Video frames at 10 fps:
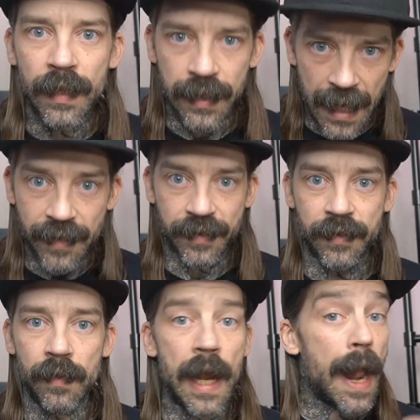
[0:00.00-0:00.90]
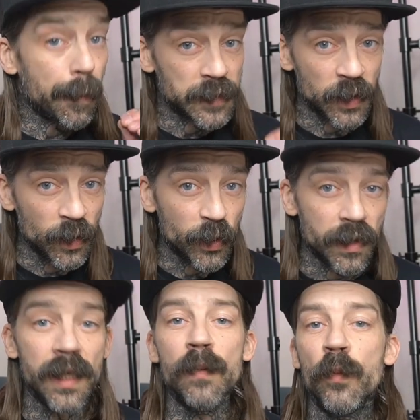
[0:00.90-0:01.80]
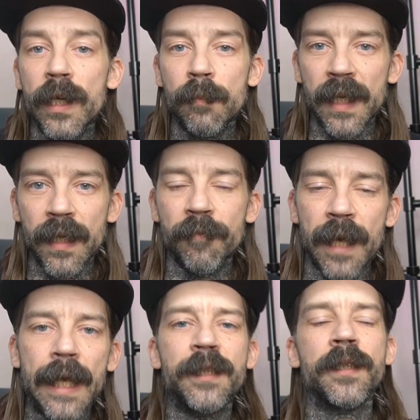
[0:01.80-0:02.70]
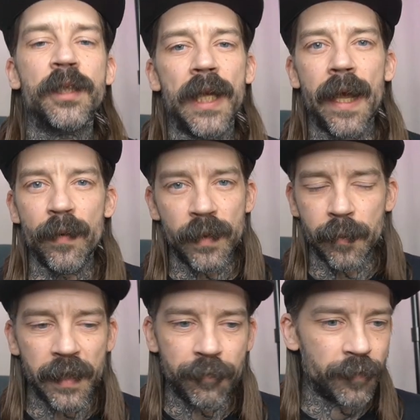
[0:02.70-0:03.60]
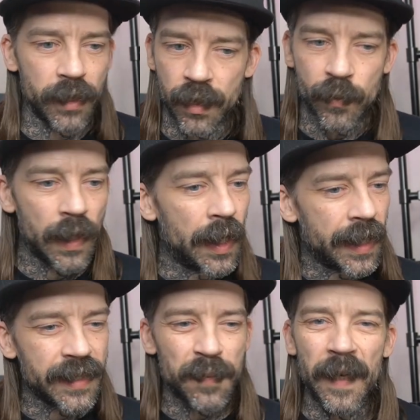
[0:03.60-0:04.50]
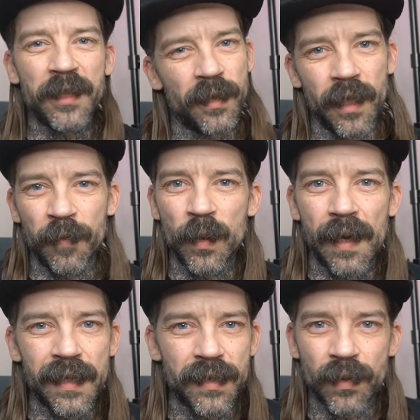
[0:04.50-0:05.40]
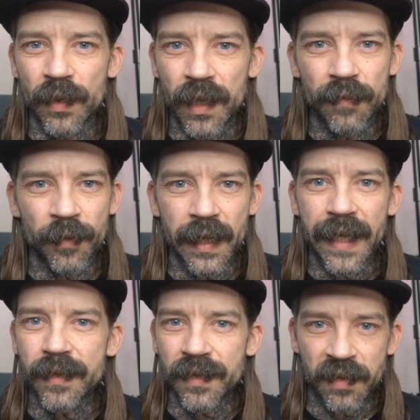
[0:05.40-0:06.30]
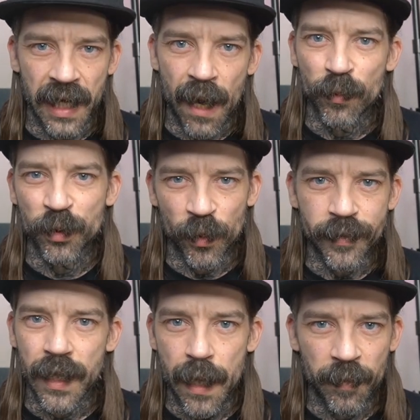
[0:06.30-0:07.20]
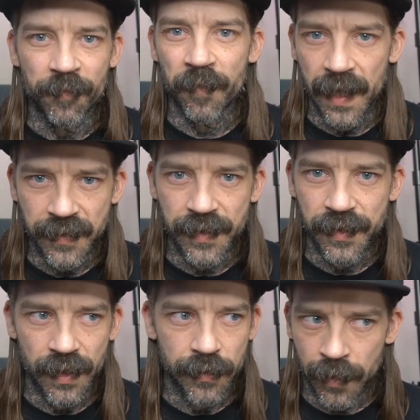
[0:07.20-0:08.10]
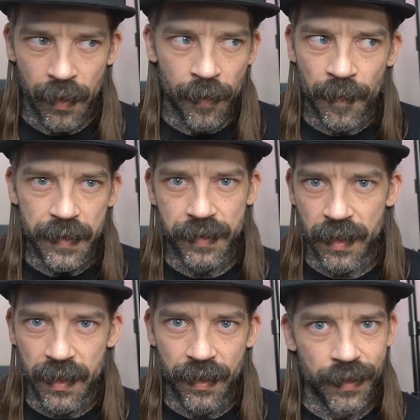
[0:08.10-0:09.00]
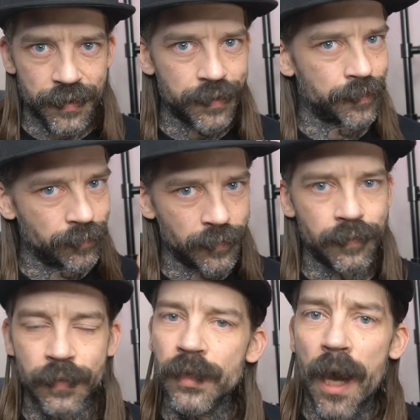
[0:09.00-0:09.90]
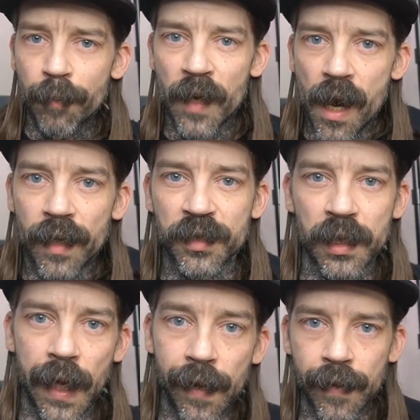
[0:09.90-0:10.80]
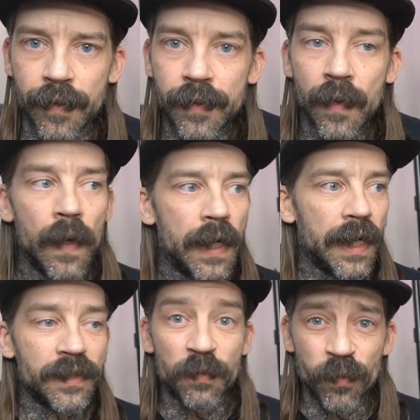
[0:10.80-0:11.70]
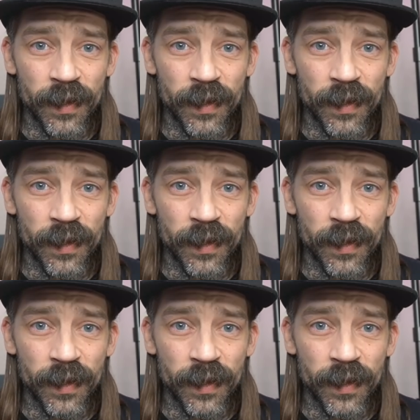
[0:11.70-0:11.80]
yes, absolutely, We Men of Ash and Shadow could be for you, especially if you guys are looking for that scoundrel type of fantasy. This is top notch, and it's